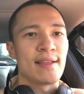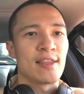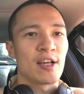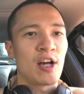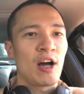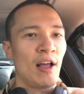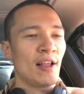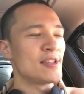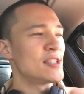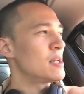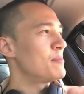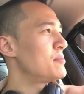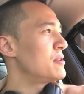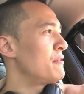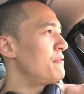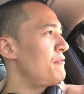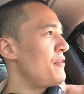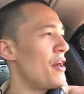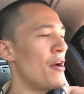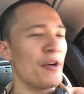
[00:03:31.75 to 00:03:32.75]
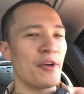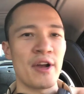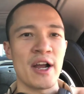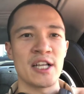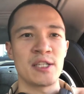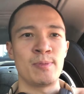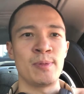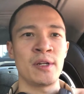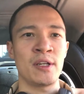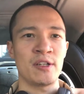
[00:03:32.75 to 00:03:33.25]
The concept of failure
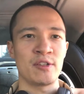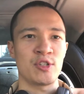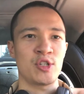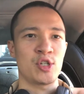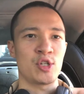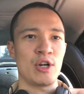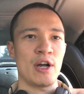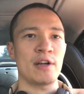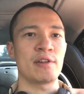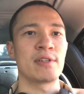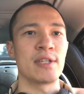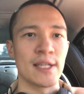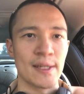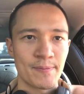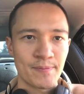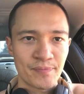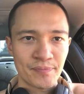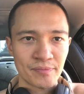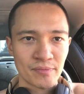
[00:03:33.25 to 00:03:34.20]
has been constructed